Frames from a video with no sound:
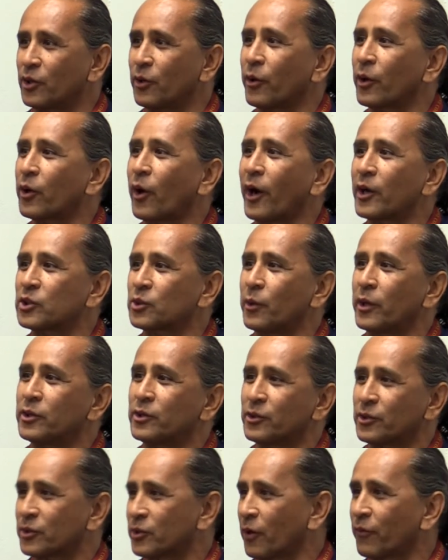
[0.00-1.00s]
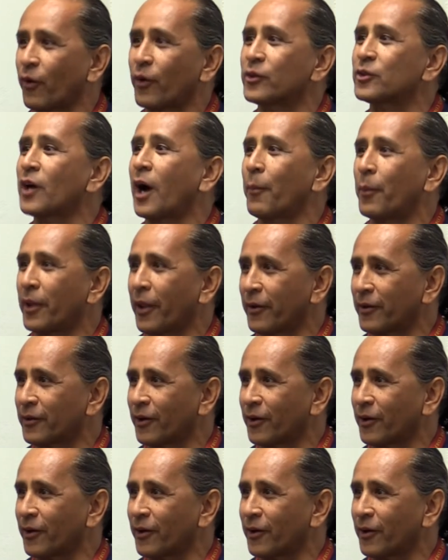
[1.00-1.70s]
Your incarceration is yourself on top of that